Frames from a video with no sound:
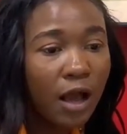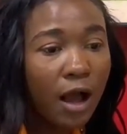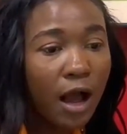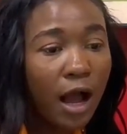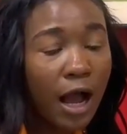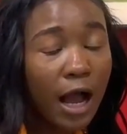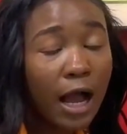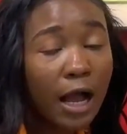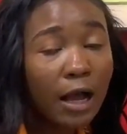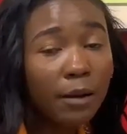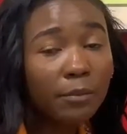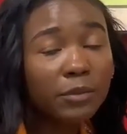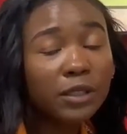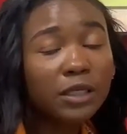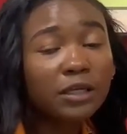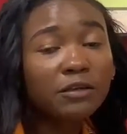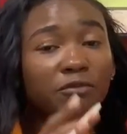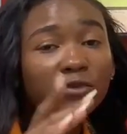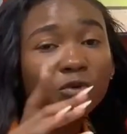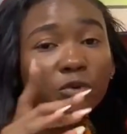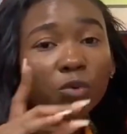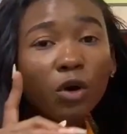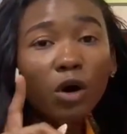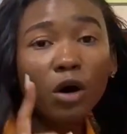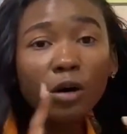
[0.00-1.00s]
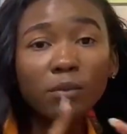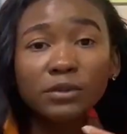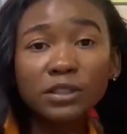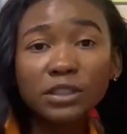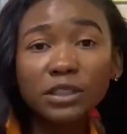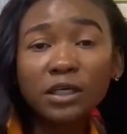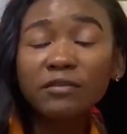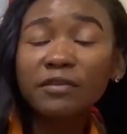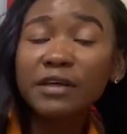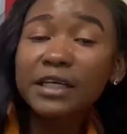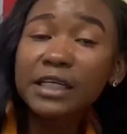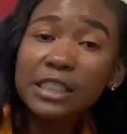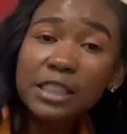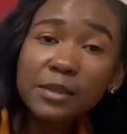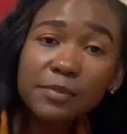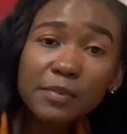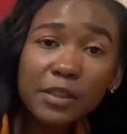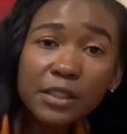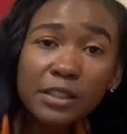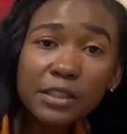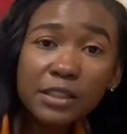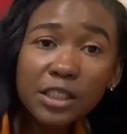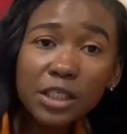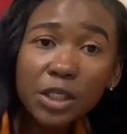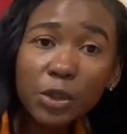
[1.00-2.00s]
If you observe any
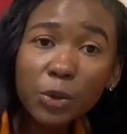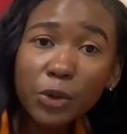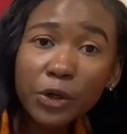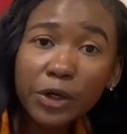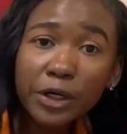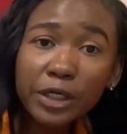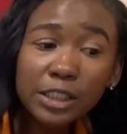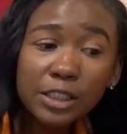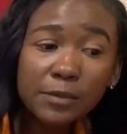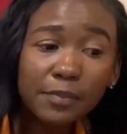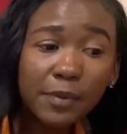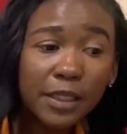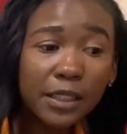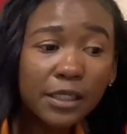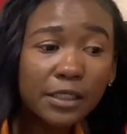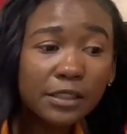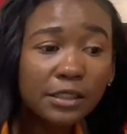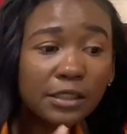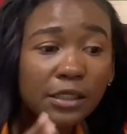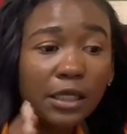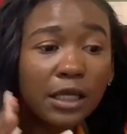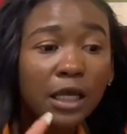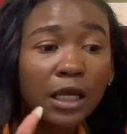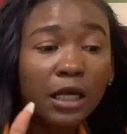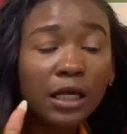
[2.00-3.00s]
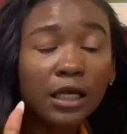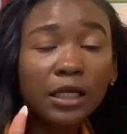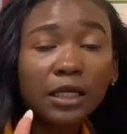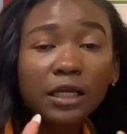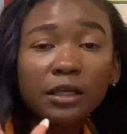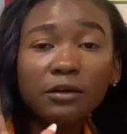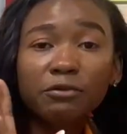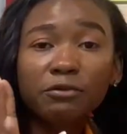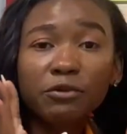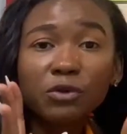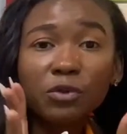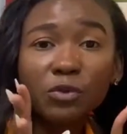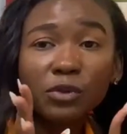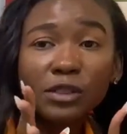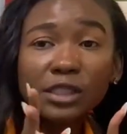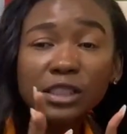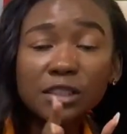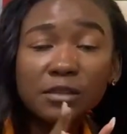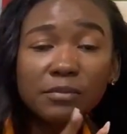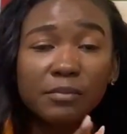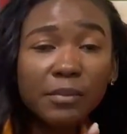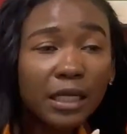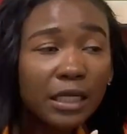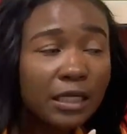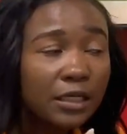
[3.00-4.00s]
spills in your workspace, if you
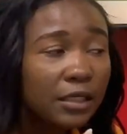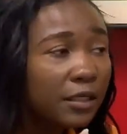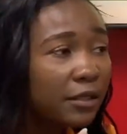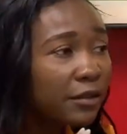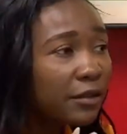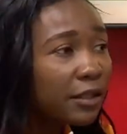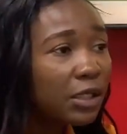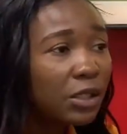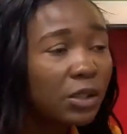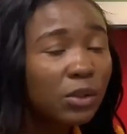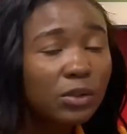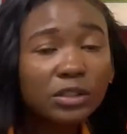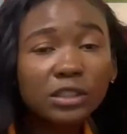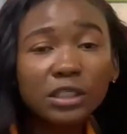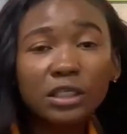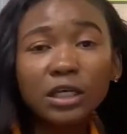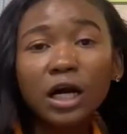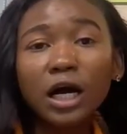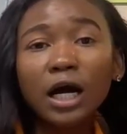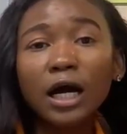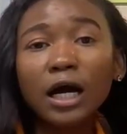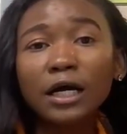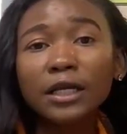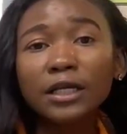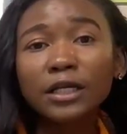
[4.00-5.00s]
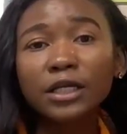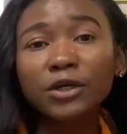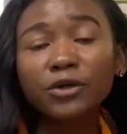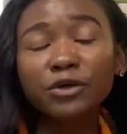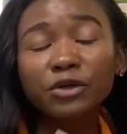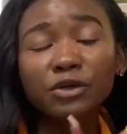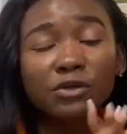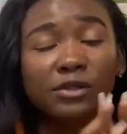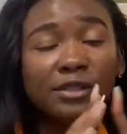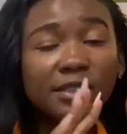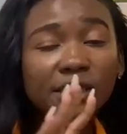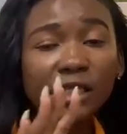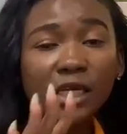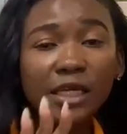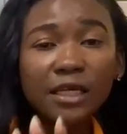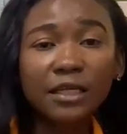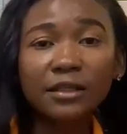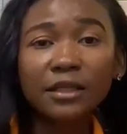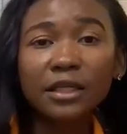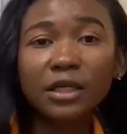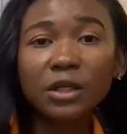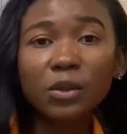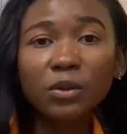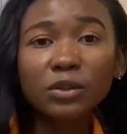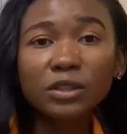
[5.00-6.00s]
smell anything out of the ordinary, you see
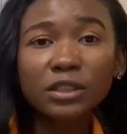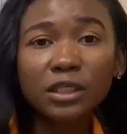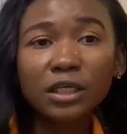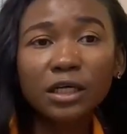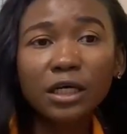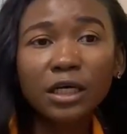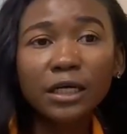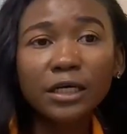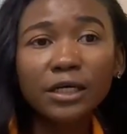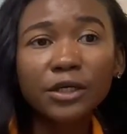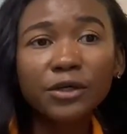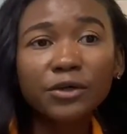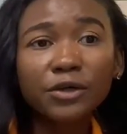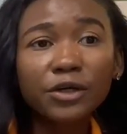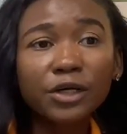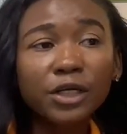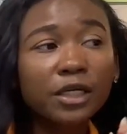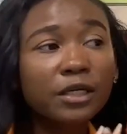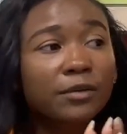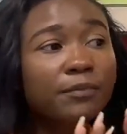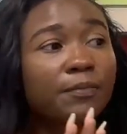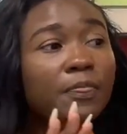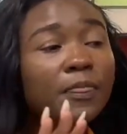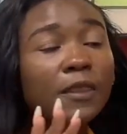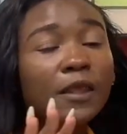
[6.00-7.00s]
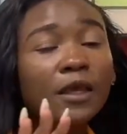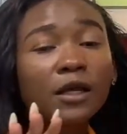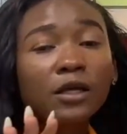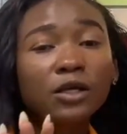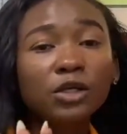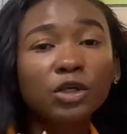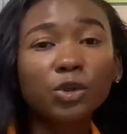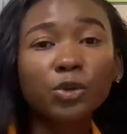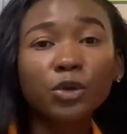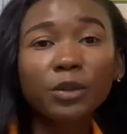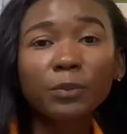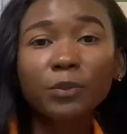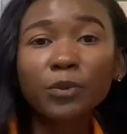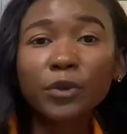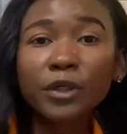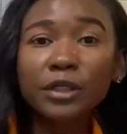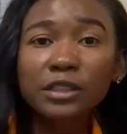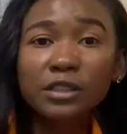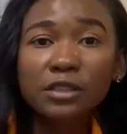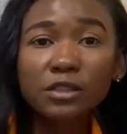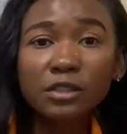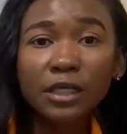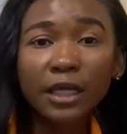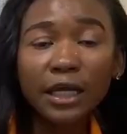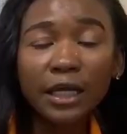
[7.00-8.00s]
anything out of the ordinary, you report
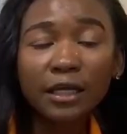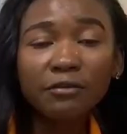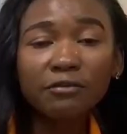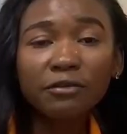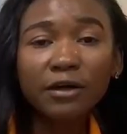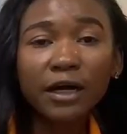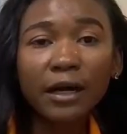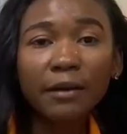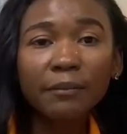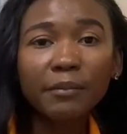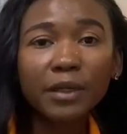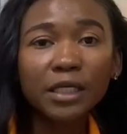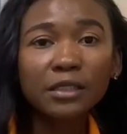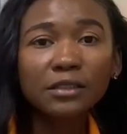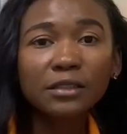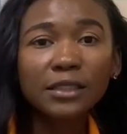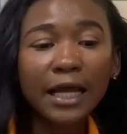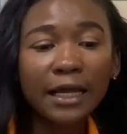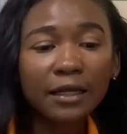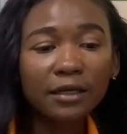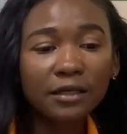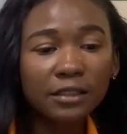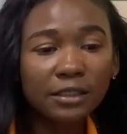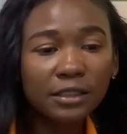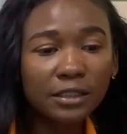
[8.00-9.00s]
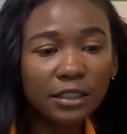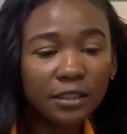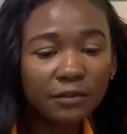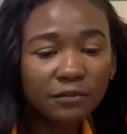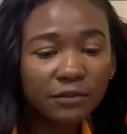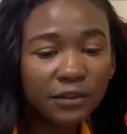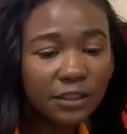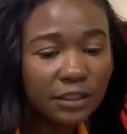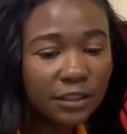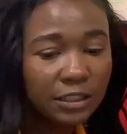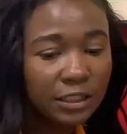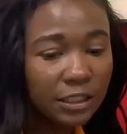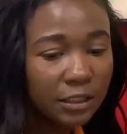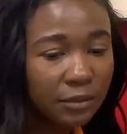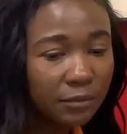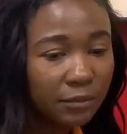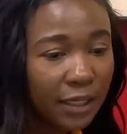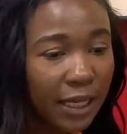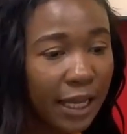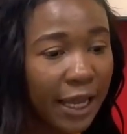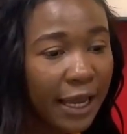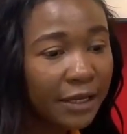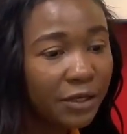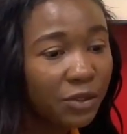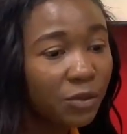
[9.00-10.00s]
it to the environment and the safety team.
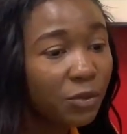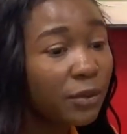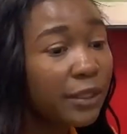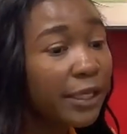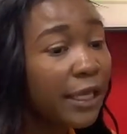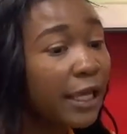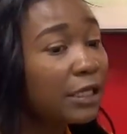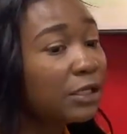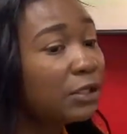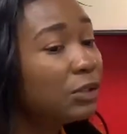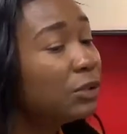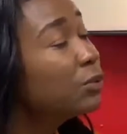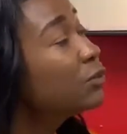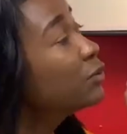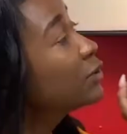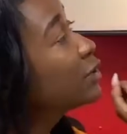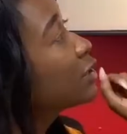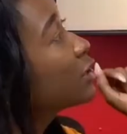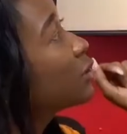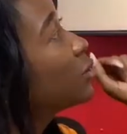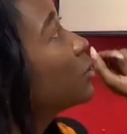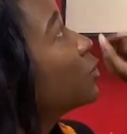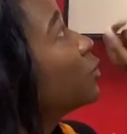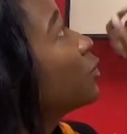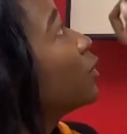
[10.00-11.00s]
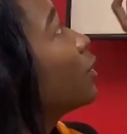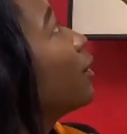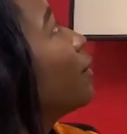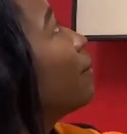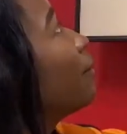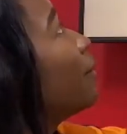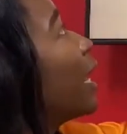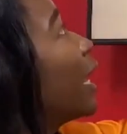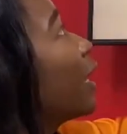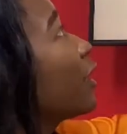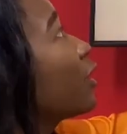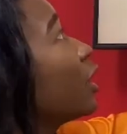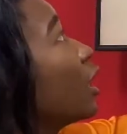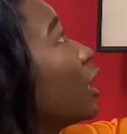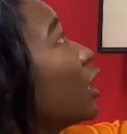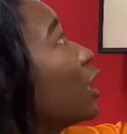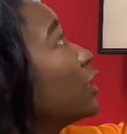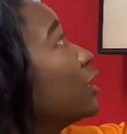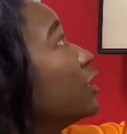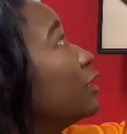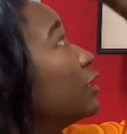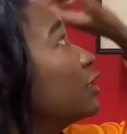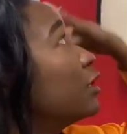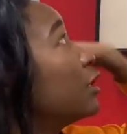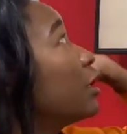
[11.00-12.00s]
And you can do so by
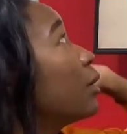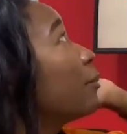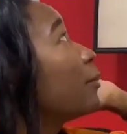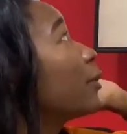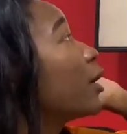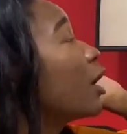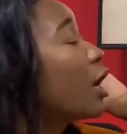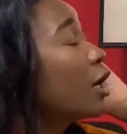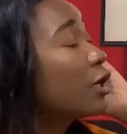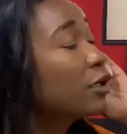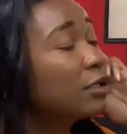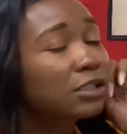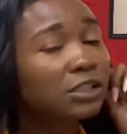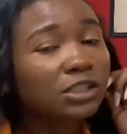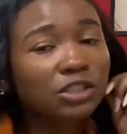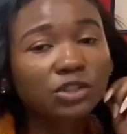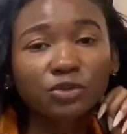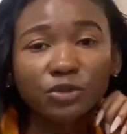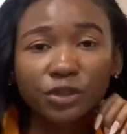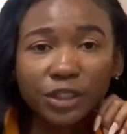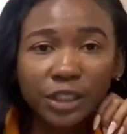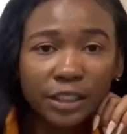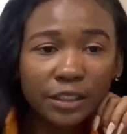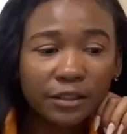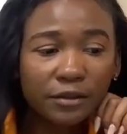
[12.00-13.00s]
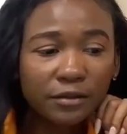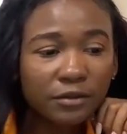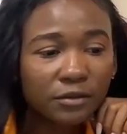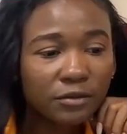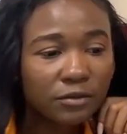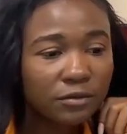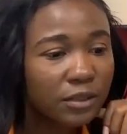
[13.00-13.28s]
calling the number on the screen.